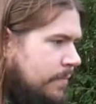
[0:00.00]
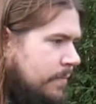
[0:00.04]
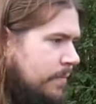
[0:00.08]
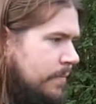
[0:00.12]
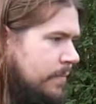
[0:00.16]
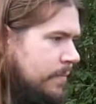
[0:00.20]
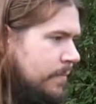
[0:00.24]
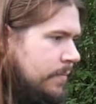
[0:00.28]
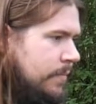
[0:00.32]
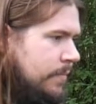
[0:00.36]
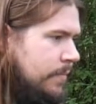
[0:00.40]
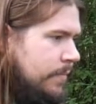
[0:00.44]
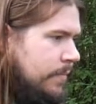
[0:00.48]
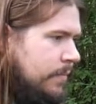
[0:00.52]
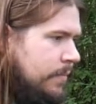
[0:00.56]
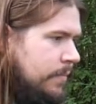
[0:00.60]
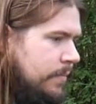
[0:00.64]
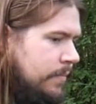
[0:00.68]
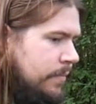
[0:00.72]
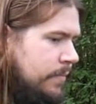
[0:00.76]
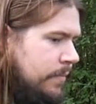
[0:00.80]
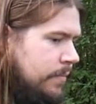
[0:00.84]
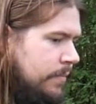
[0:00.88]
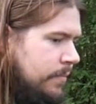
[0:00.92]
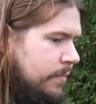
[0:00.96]

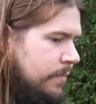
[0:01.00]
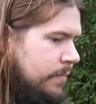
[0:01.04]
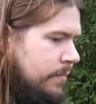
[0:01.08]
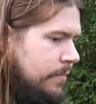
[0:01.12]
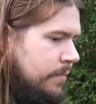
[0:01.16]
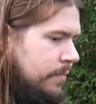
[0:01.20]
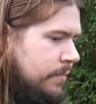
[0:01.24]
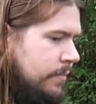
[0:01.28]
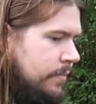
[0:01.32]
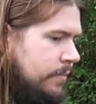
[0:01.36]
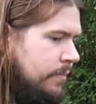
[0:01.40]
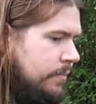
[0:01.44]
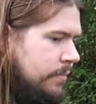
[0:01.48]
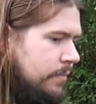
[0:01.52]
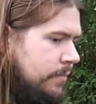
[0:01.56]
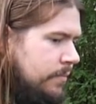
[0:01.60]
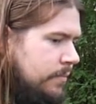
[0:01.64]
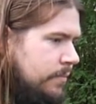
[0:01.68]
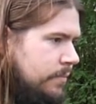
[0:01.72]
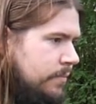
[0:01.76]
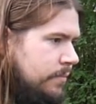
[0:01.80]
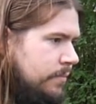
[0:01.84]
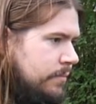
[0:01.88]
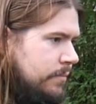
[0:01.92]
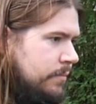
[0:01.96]

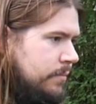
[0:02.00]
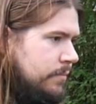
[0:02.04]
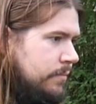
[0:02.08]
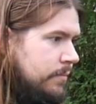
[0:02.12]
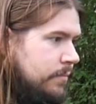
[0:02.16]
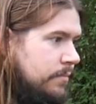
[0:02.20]
No one is speaking in this clip.